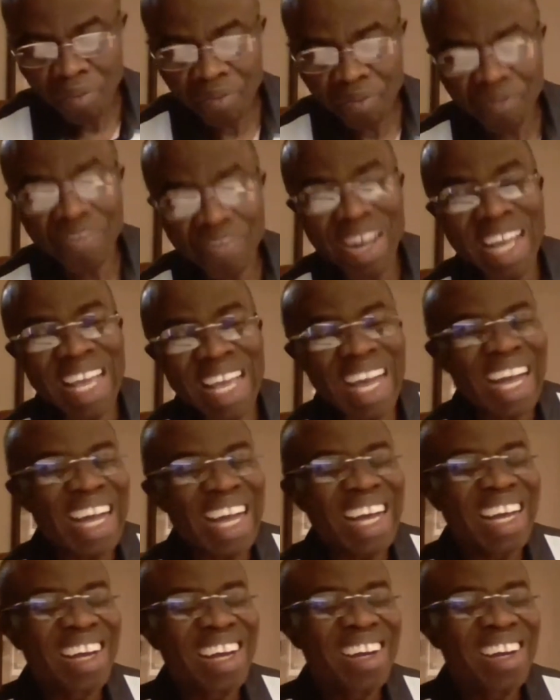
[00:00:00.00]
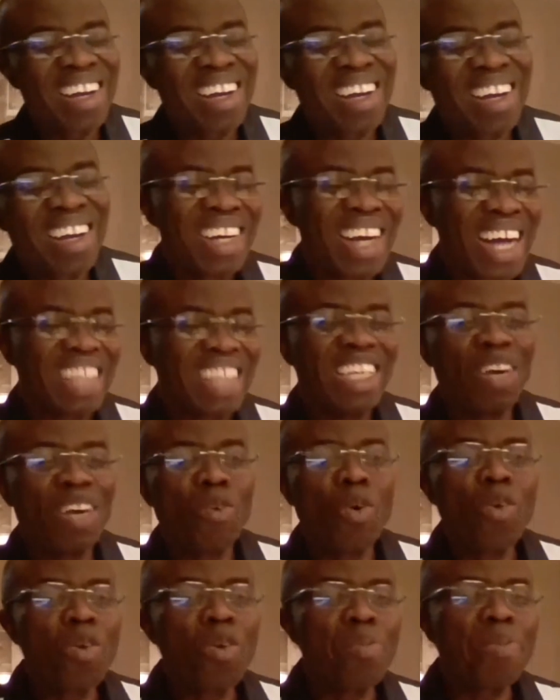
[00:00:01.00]
fire. And then
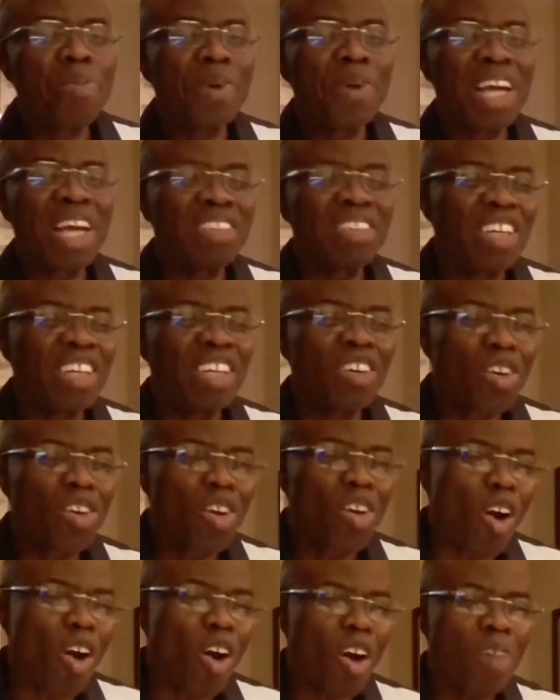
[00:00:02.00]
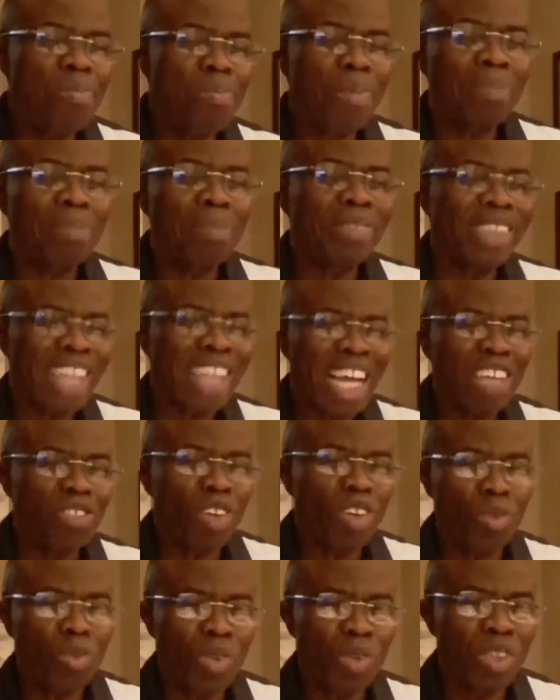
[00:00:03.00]
we will pray and say, God,
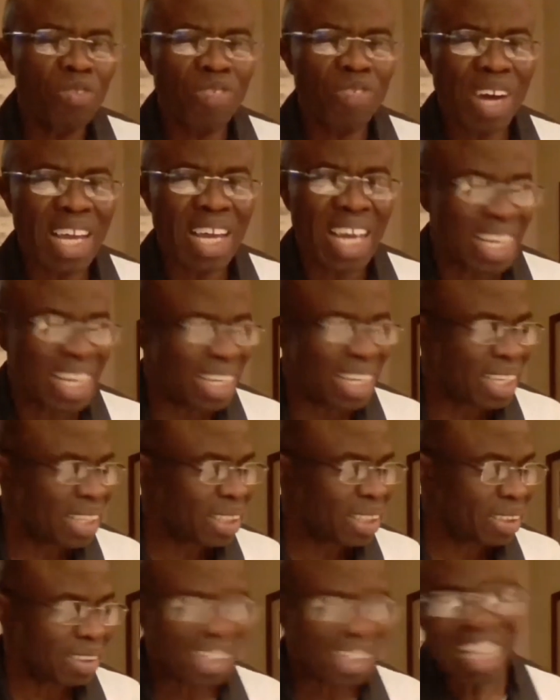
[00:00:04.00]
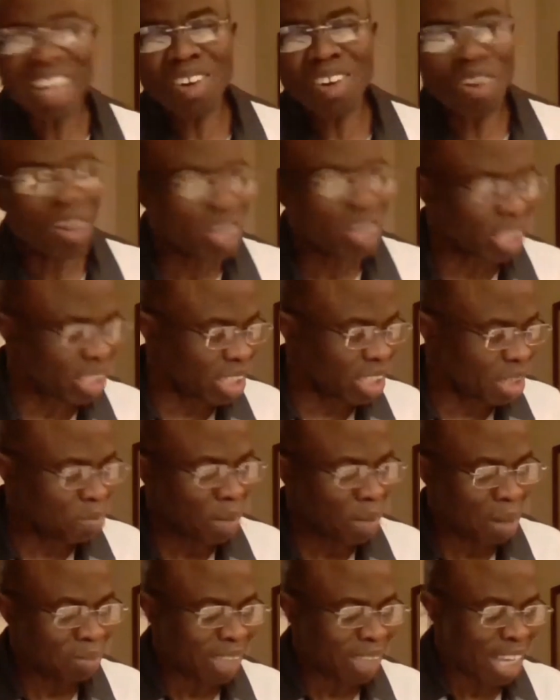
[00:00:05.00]
baptize us with fire. Thank God he
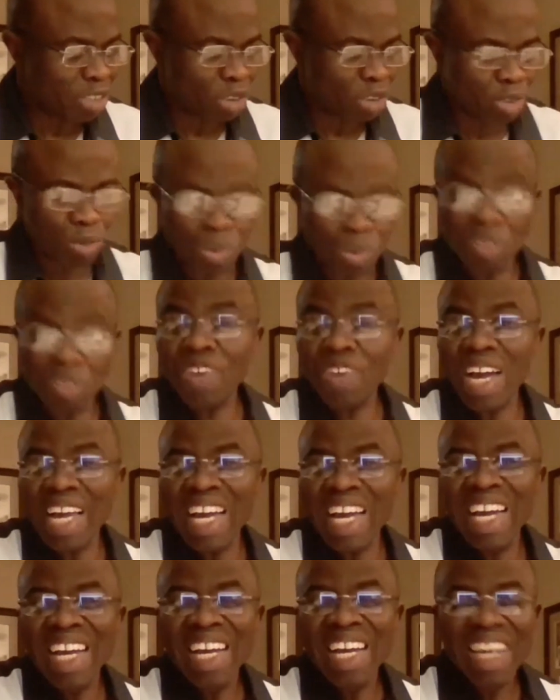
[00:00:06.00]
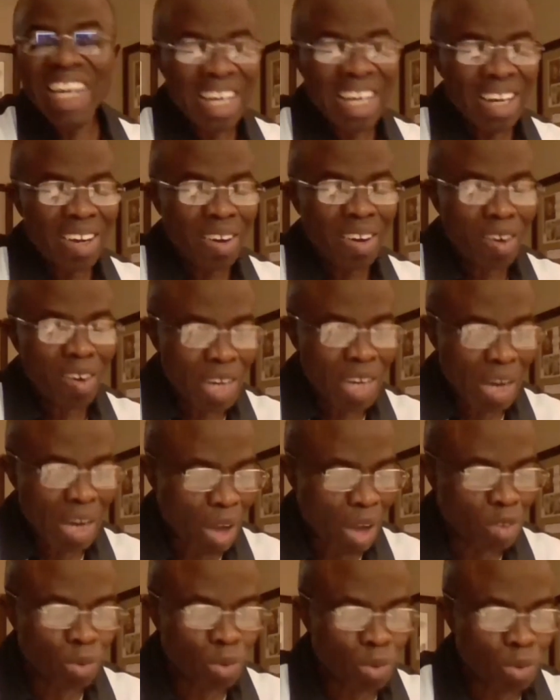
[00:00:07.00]
didn't baptize us with fire.
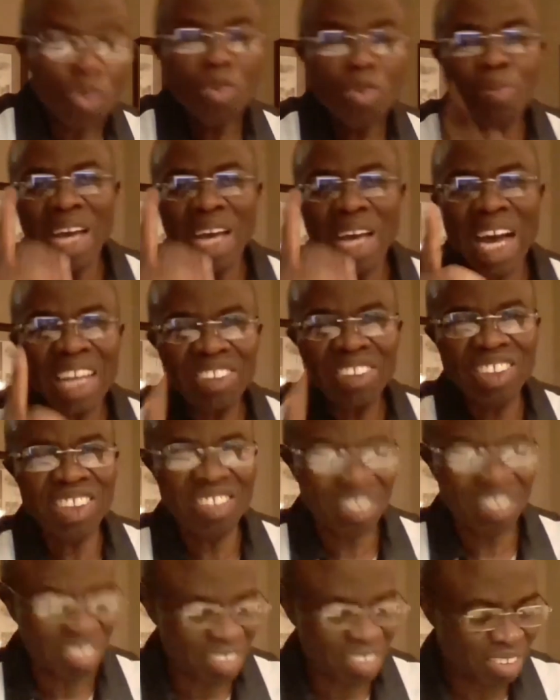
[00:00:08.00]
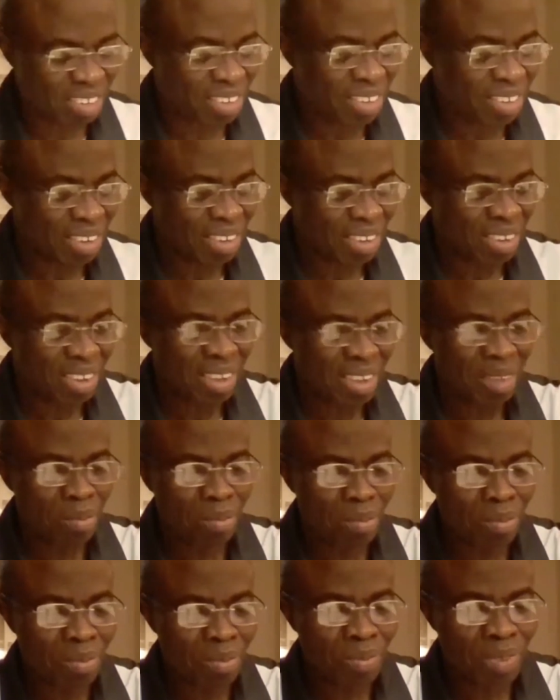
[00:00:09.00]
Otherwise, we will be ashes.
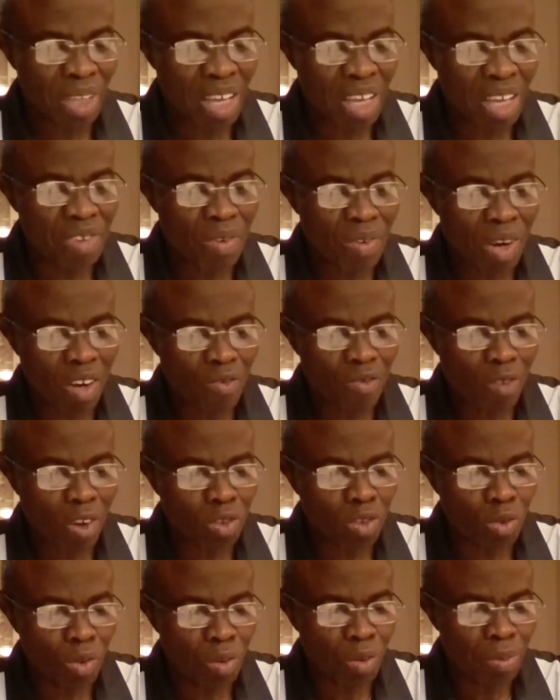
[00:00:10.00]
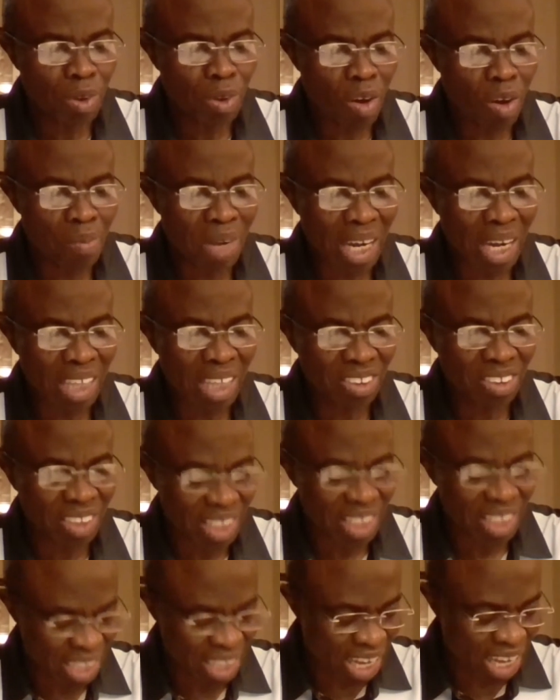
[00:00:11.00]
Every one of us will become ash,
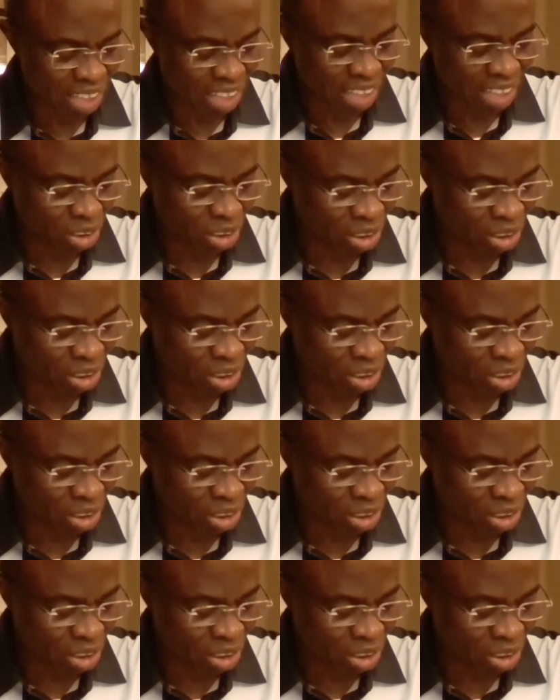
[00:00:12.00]
ash